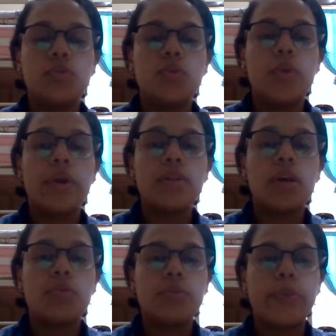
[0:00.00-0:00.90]
write
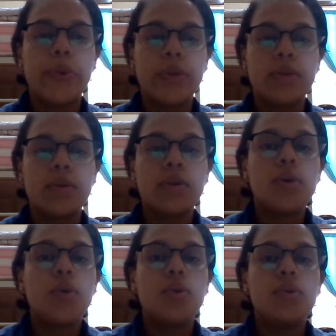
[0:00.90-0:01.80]
a report,
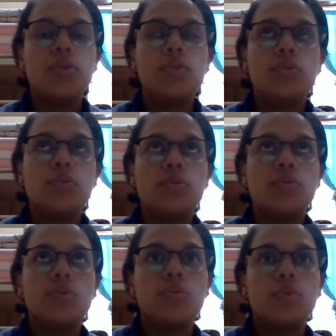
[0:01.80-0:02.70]

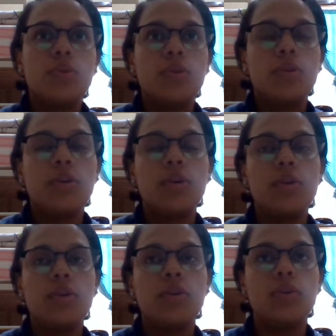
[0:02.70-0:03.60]
you
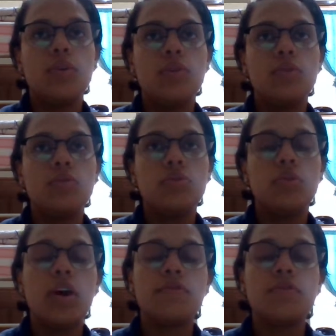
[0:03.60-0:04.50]

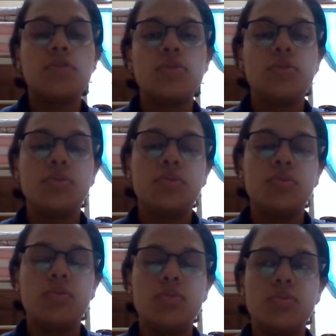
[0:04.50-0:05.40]
you have
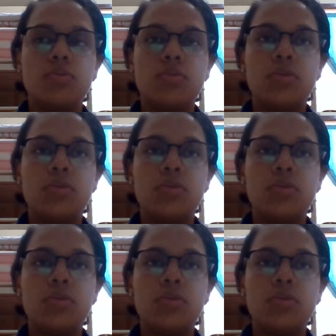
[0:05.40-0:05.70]
to